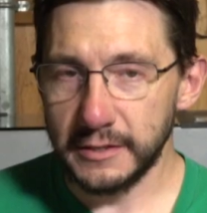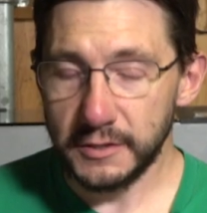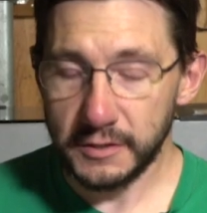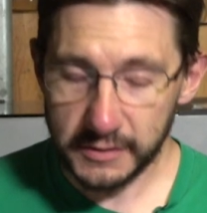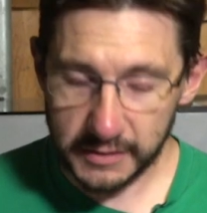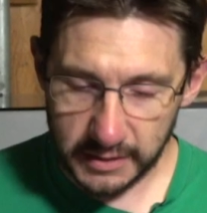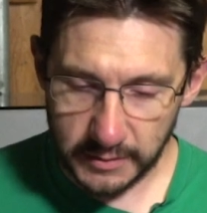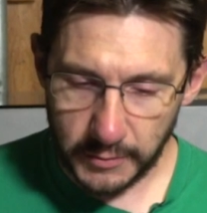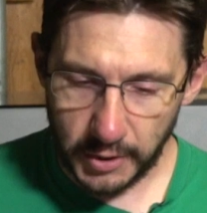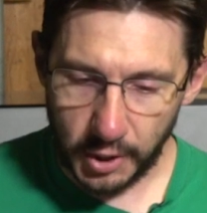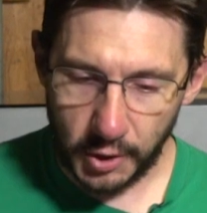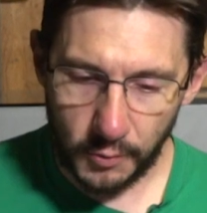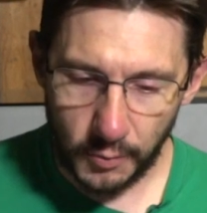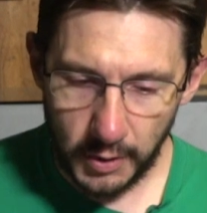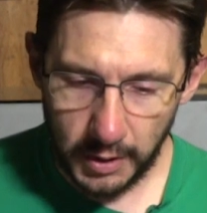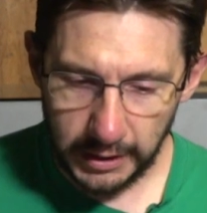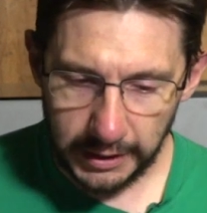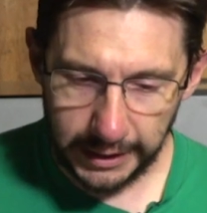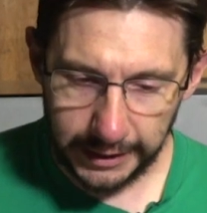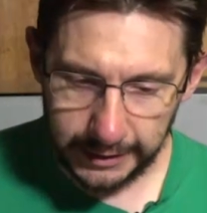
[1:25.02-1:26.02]
into some
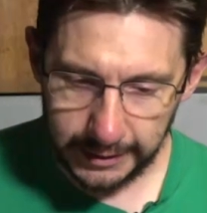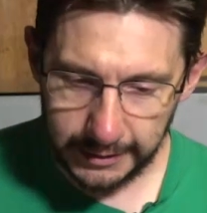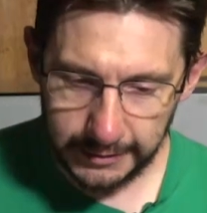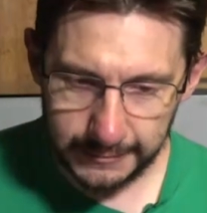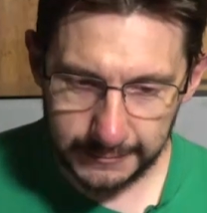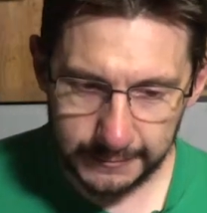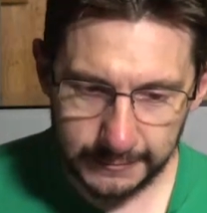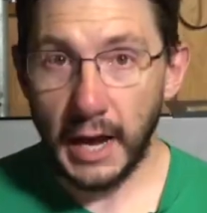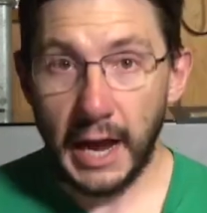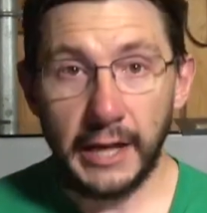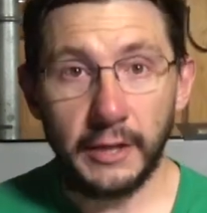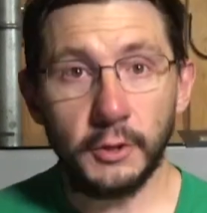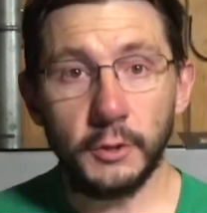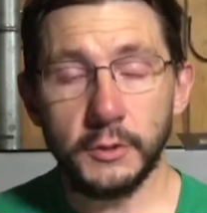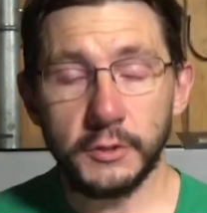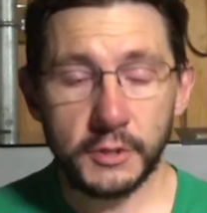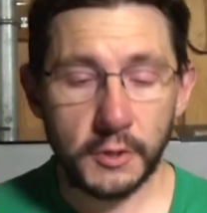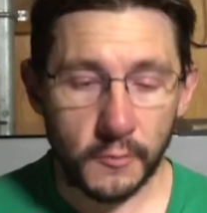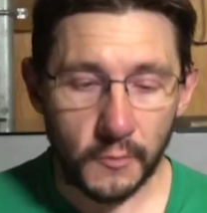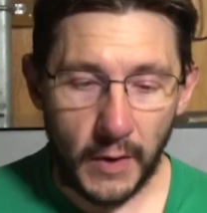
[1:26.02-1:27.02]
acrylic. I
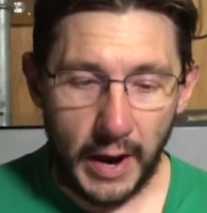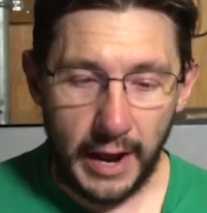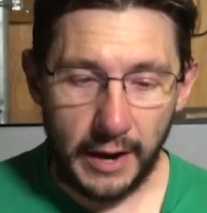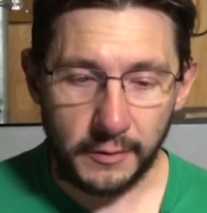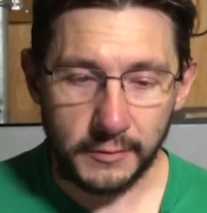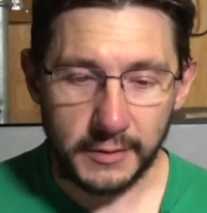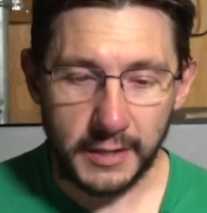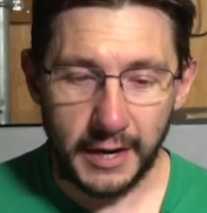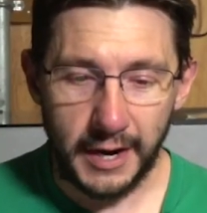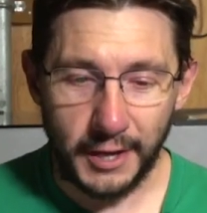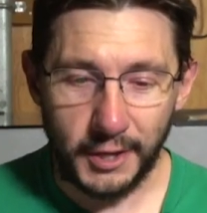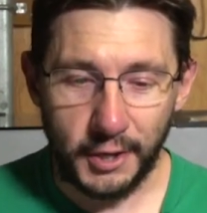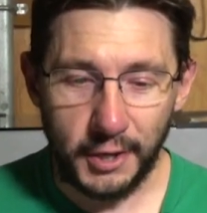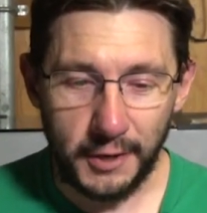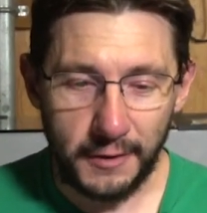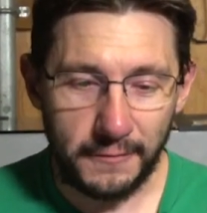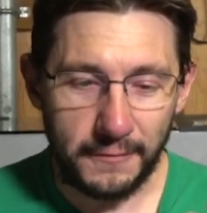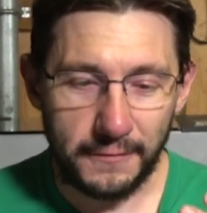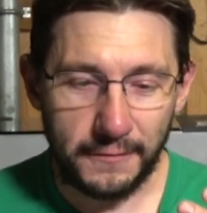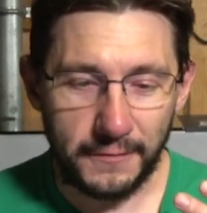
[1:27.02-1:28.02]
looked around and I
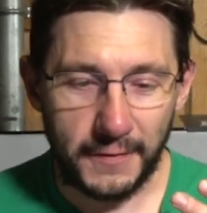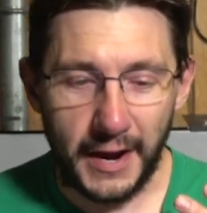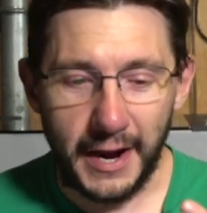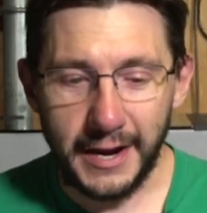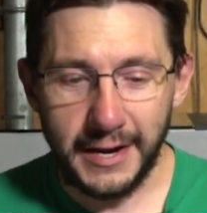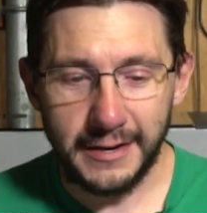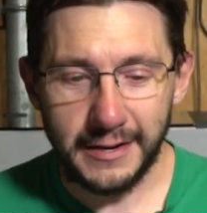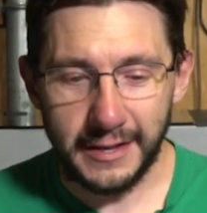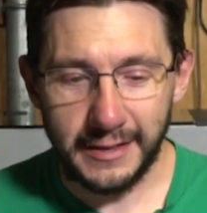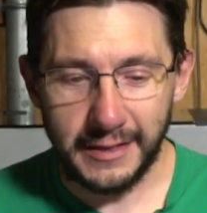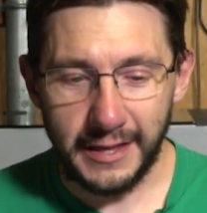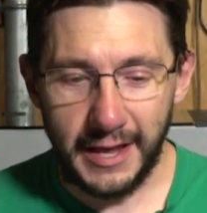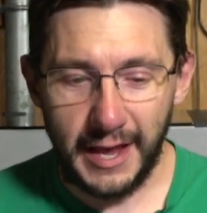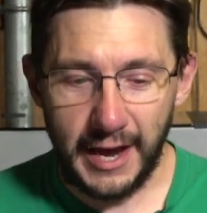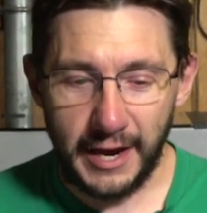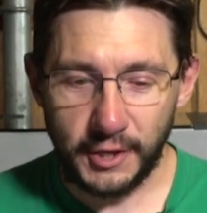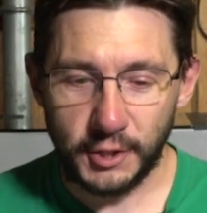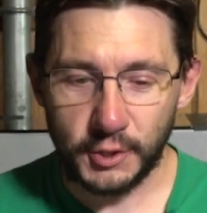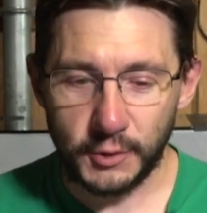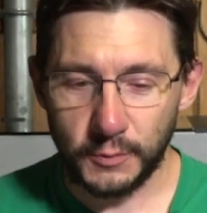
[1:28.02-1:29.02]
couldn't find the
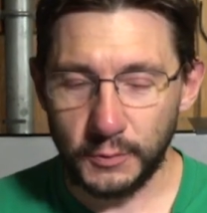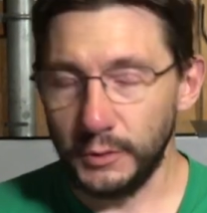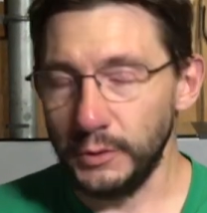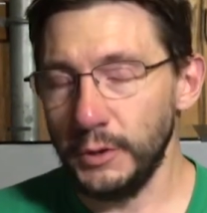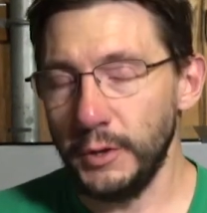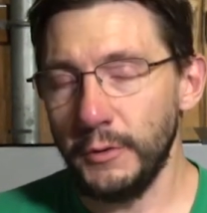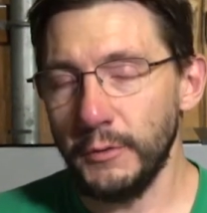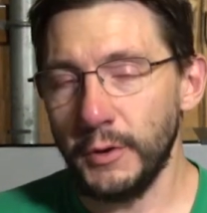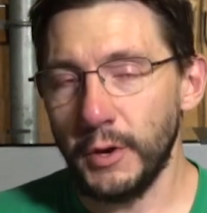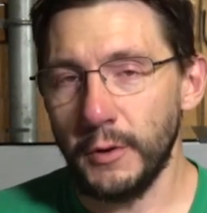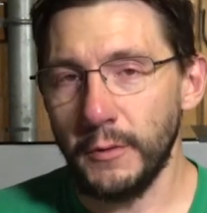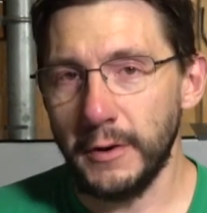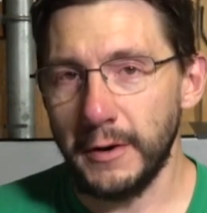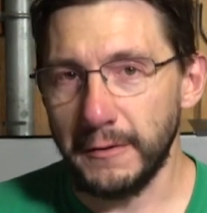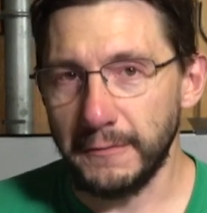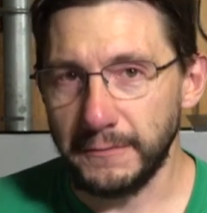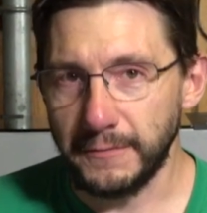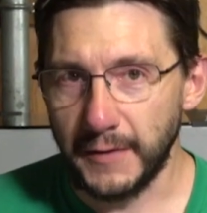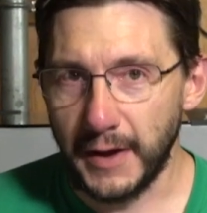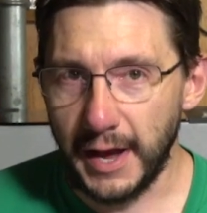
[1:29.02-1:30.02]
actual logo in
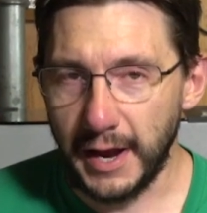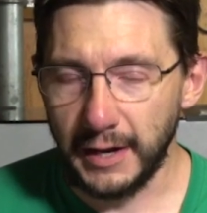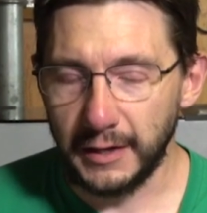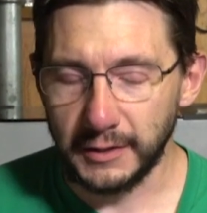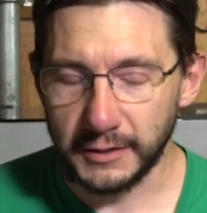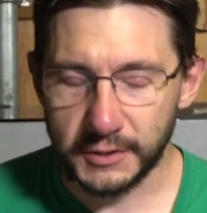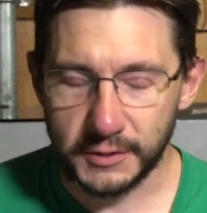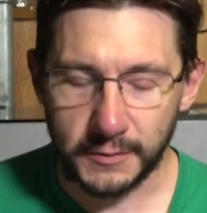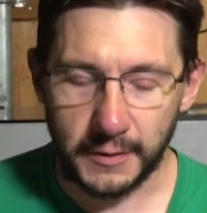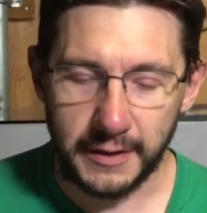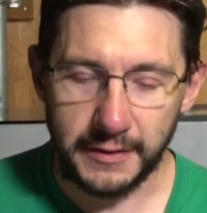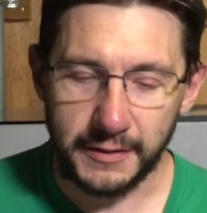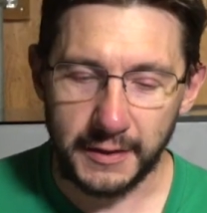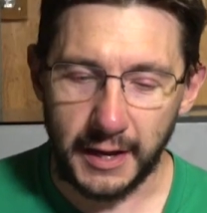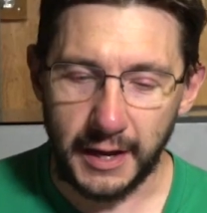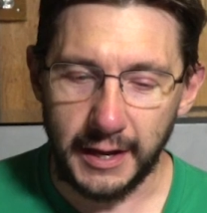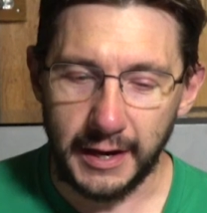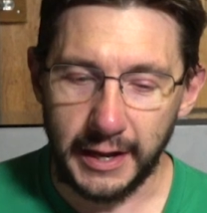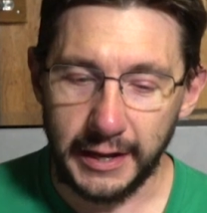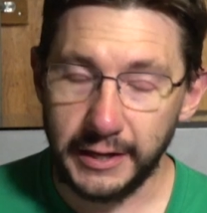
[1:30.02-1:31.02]
a file, so I
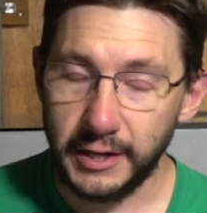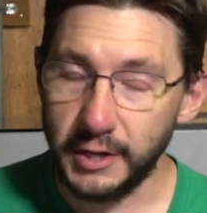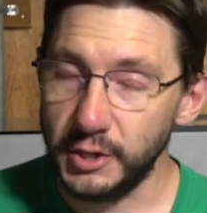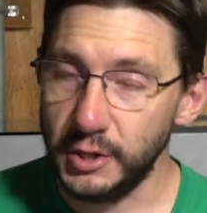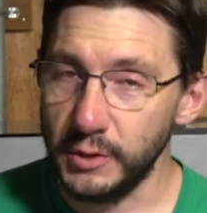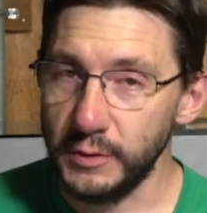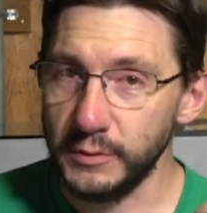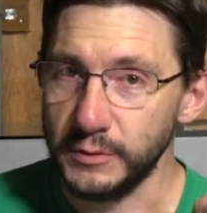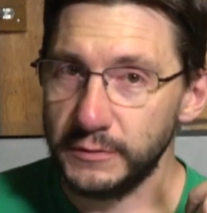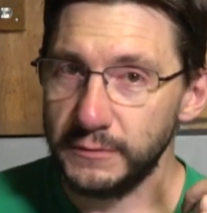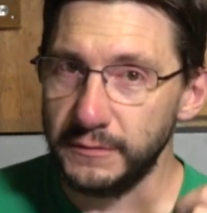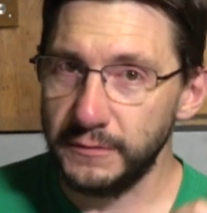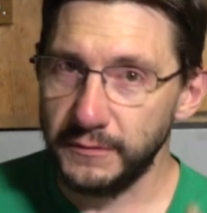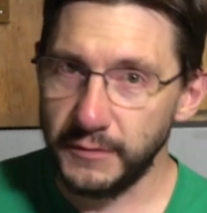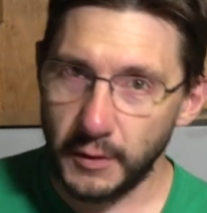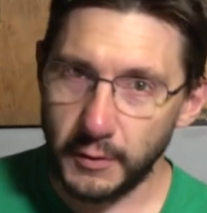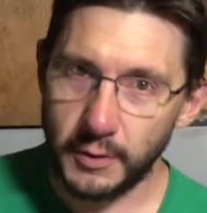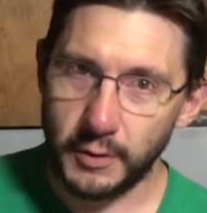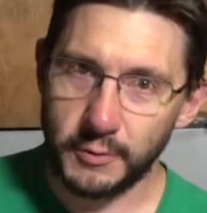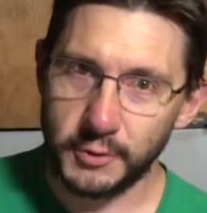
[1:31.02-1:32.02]
thought I could use
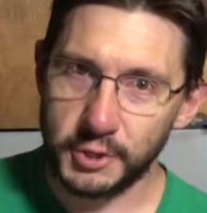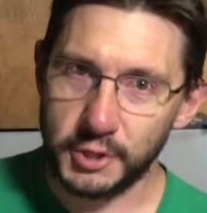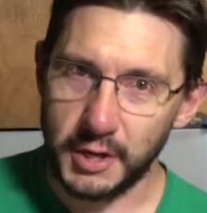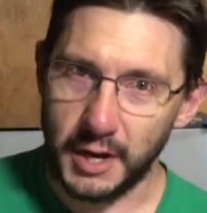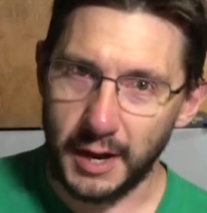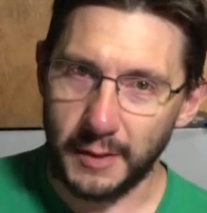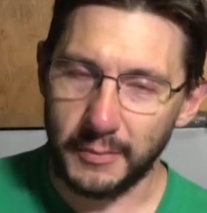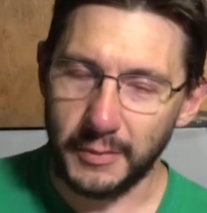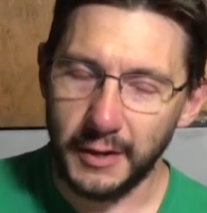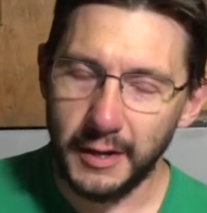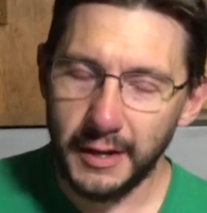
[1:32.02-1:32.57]
Photoshop.